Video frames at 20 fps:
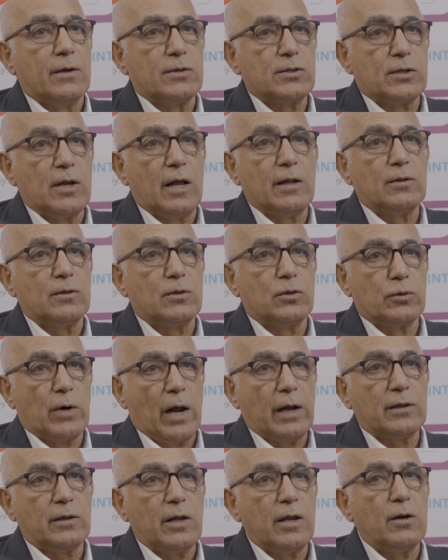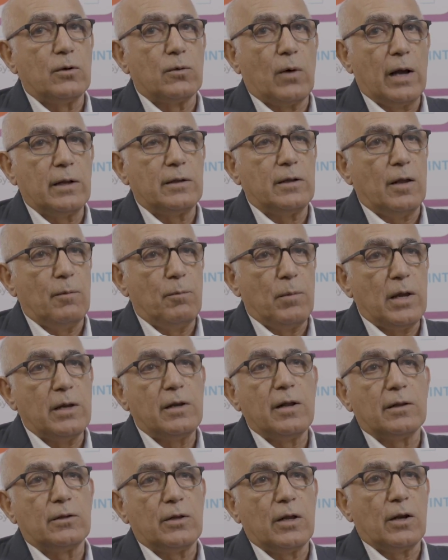sit directly right
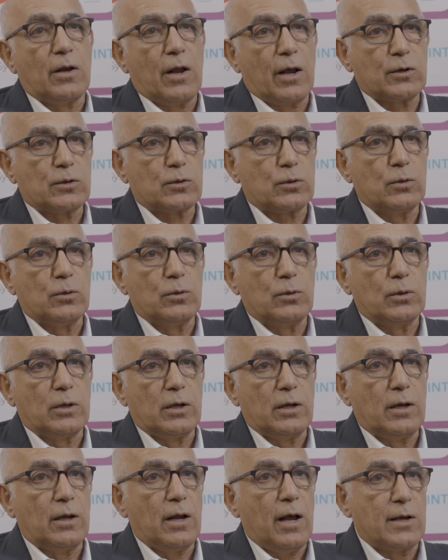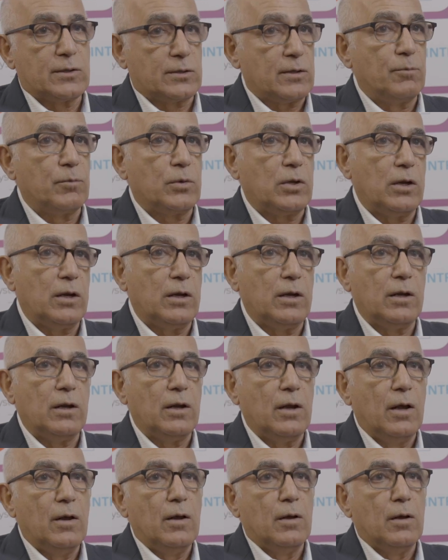immediately next to the SMT